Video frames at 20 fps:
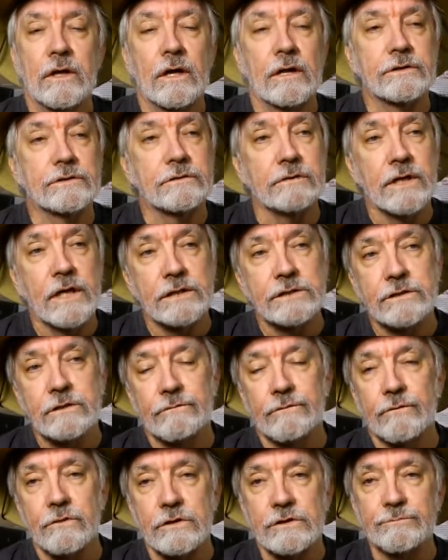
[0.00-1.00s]
And so that's your
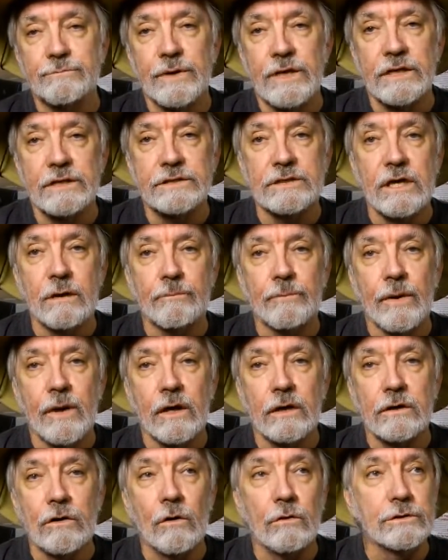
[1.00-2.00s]
first big tip
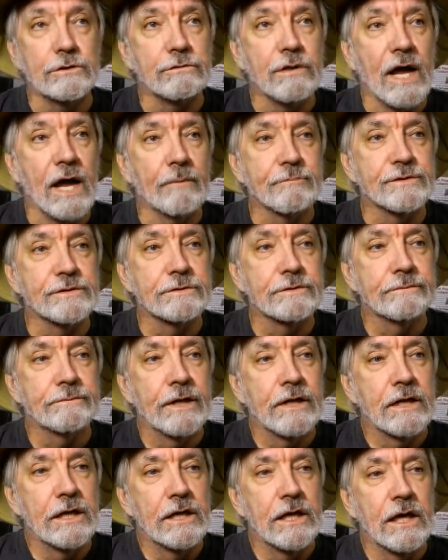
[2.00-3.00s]
on gold traps
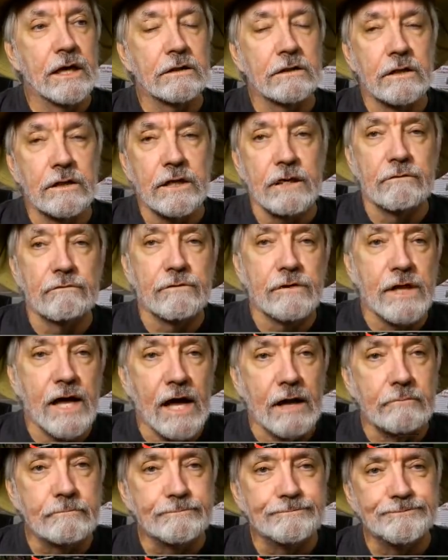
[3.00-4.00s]
and looking for
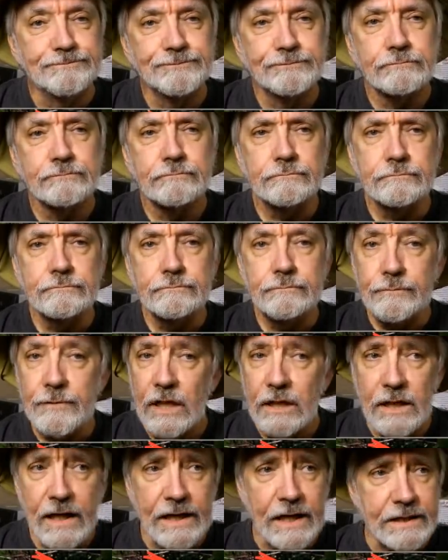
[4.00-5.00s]
that.
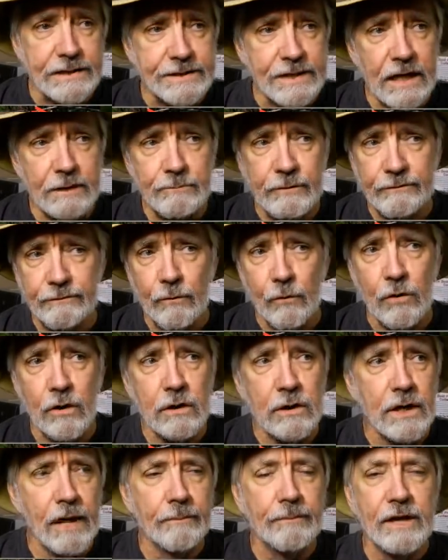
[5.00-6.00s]
Like I said
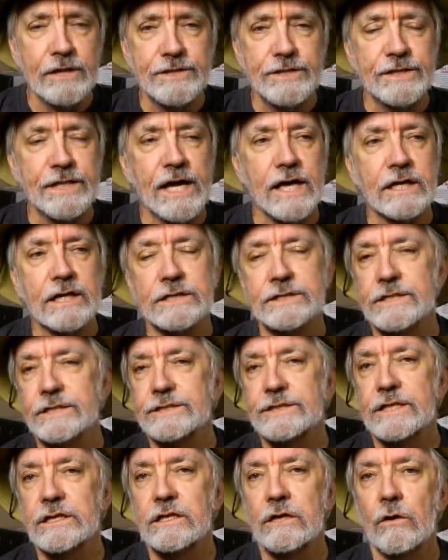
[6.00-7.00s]
before, I mentioned that because
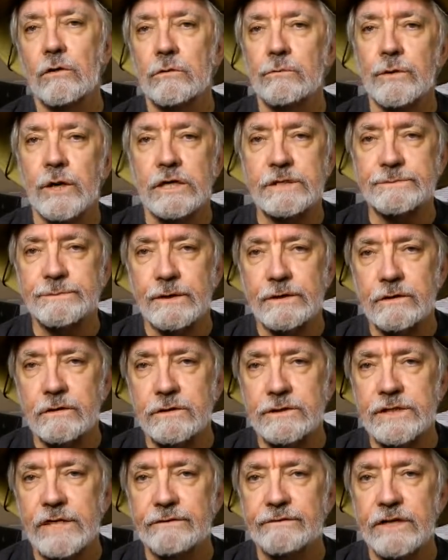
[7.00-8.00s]
it's in the Gold
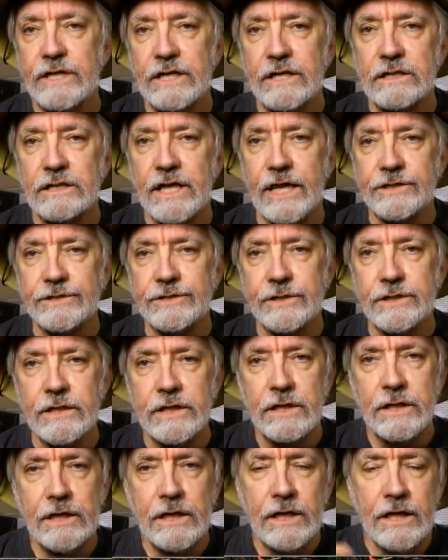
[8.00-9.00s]
Prospectors D V D collection
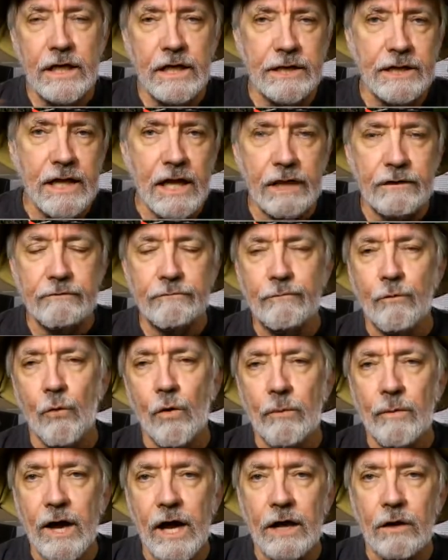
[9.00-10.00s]
in that
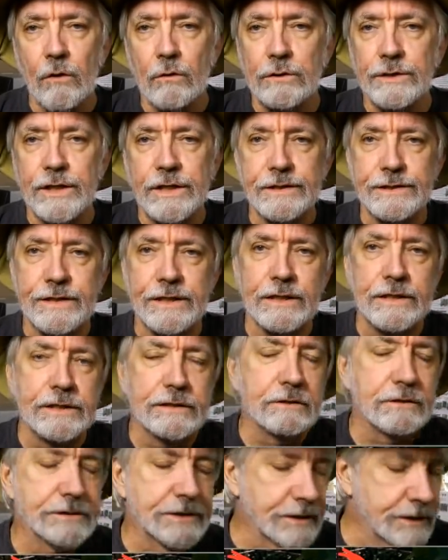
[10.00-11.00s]
four by gold hunting.
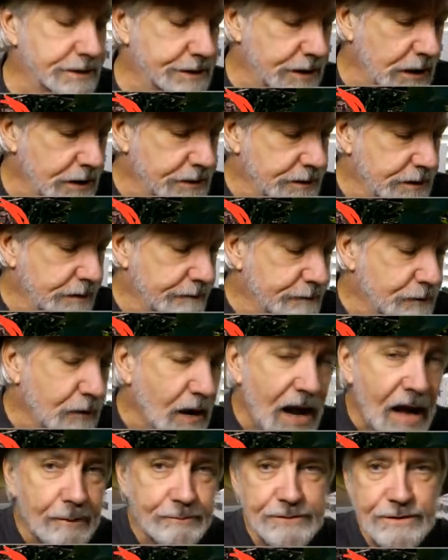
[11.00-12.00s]
There's a discussion of
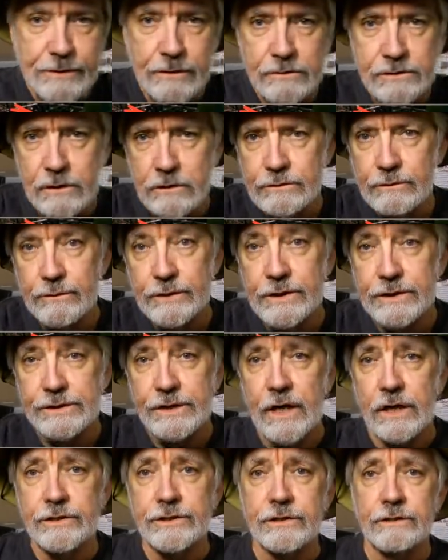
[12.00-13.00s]
traps, and there's also a
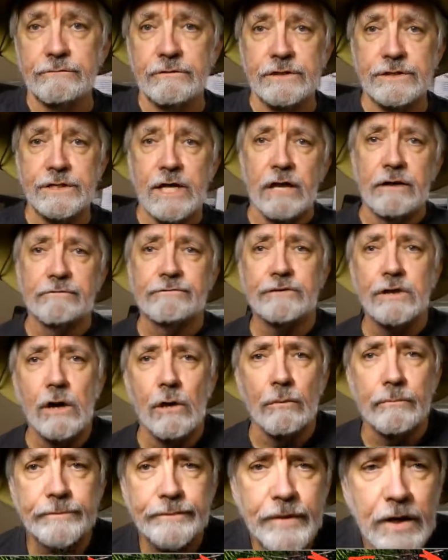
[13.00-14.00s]
discussion of this kind of
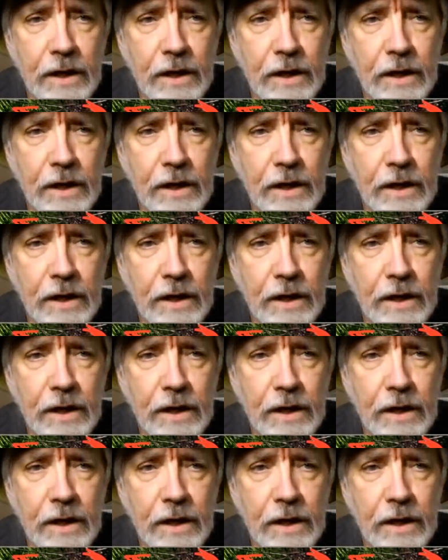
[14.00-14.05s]
flow.